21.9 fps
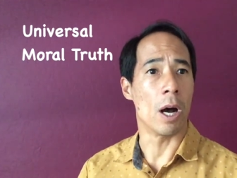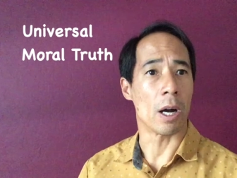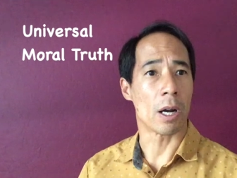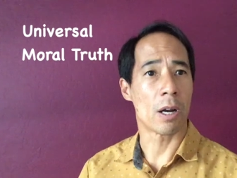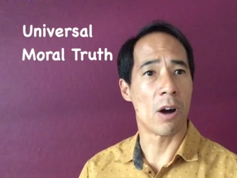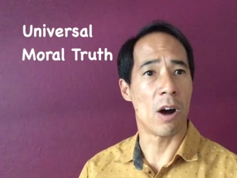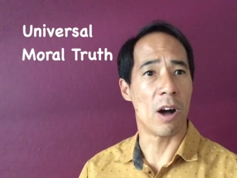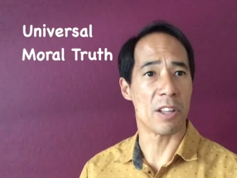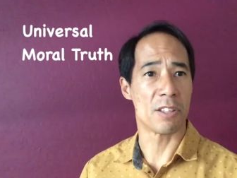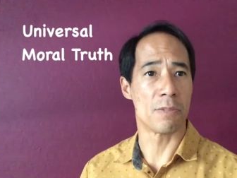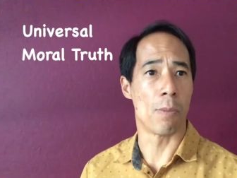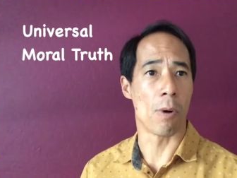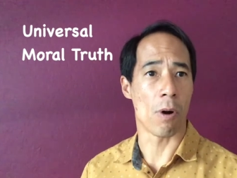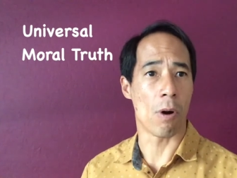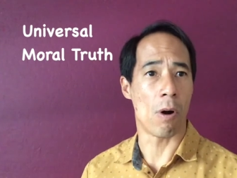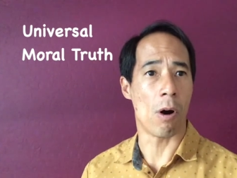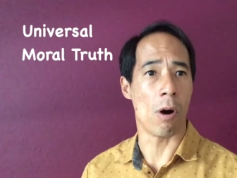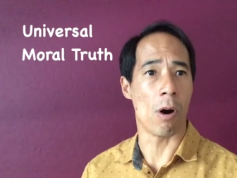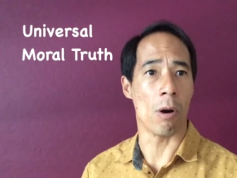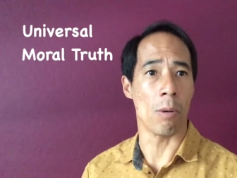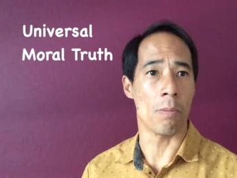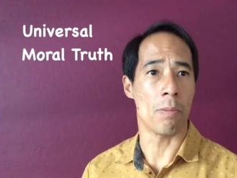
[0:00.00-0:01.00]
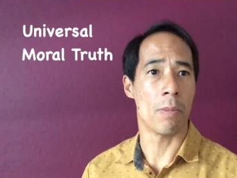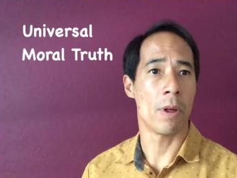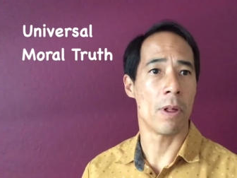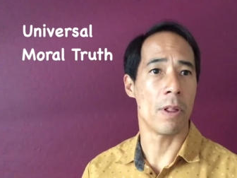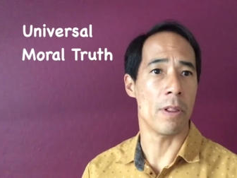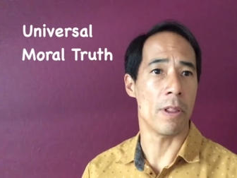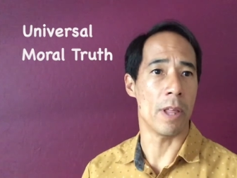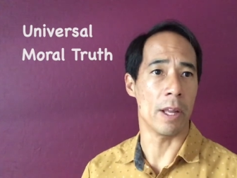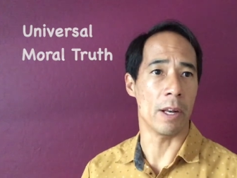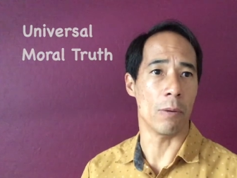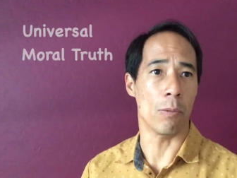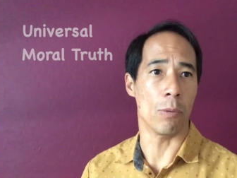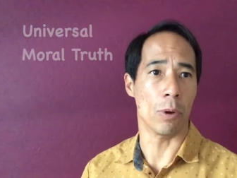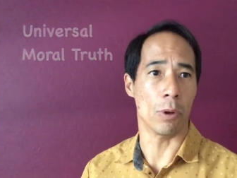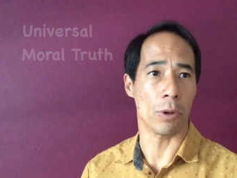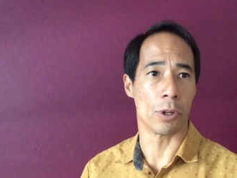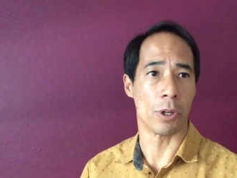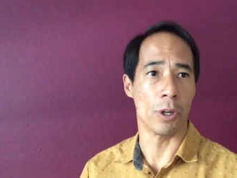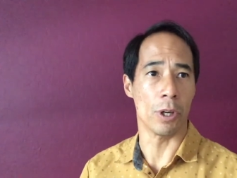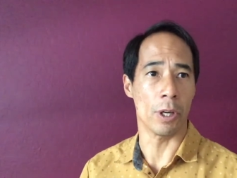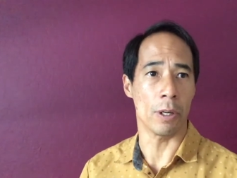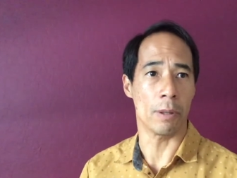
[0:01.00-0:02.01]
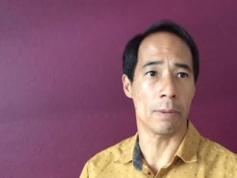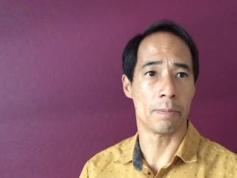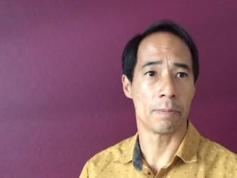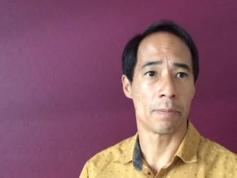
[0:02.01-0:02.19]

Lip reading: cause more harm than it will good?